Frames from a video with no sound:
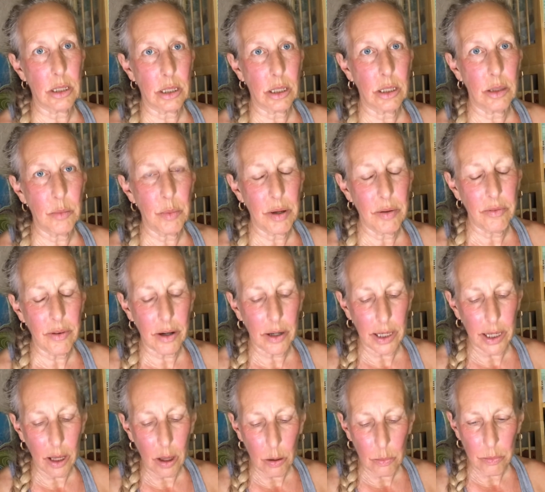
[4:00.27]
gonna be very
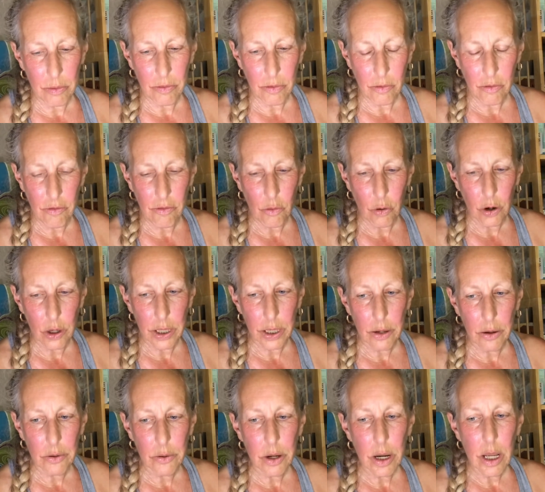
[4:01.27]
helpful for
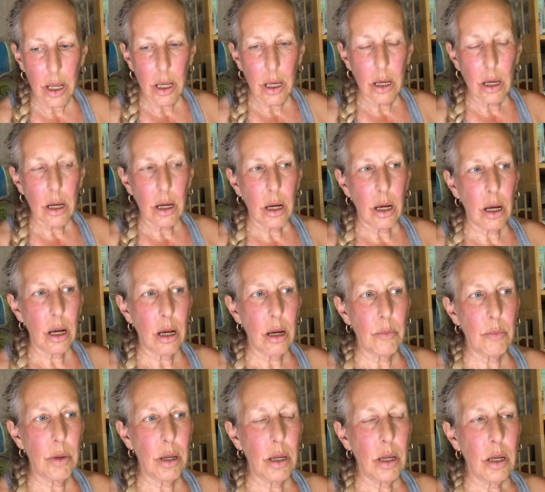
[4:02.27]
you.
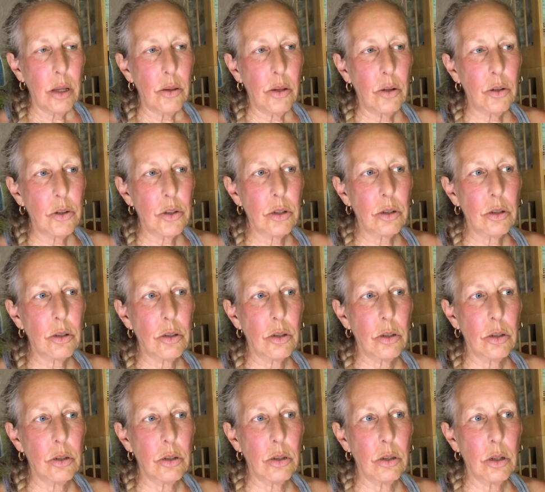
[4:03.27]
Um, those are
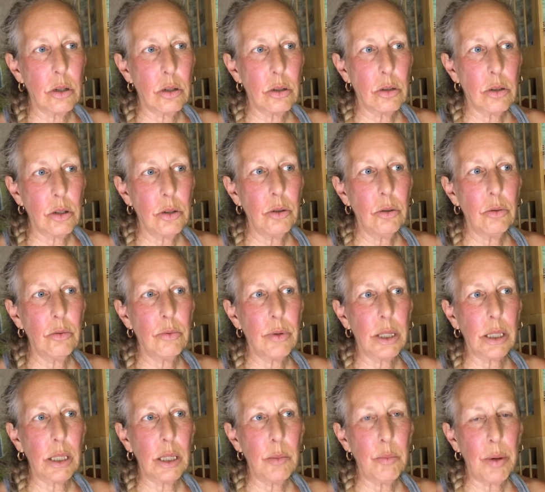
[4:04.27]
two
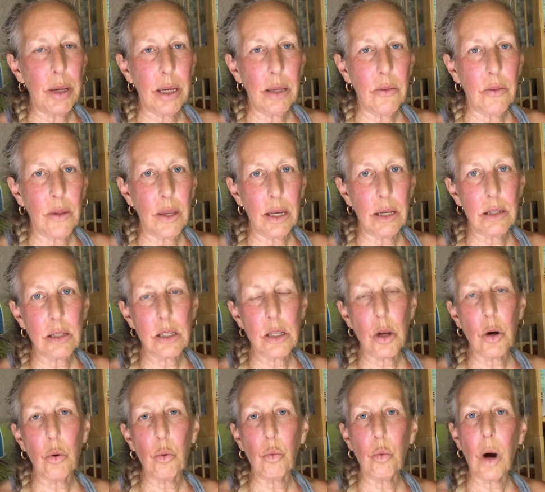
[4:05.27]
really big things.
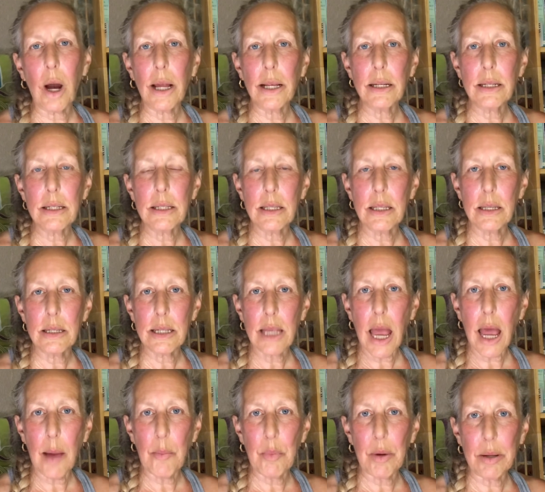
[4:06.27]
So why does this
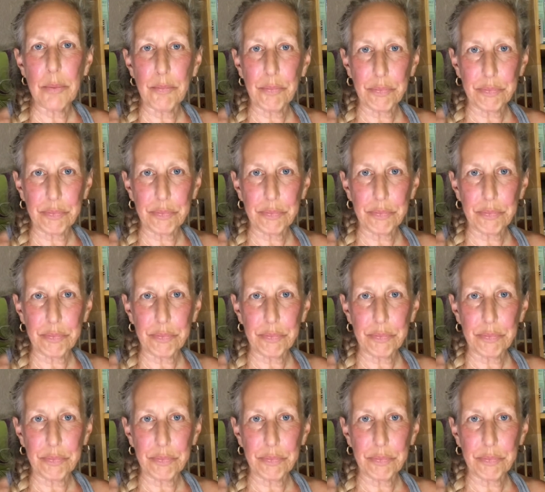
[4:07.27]
happen?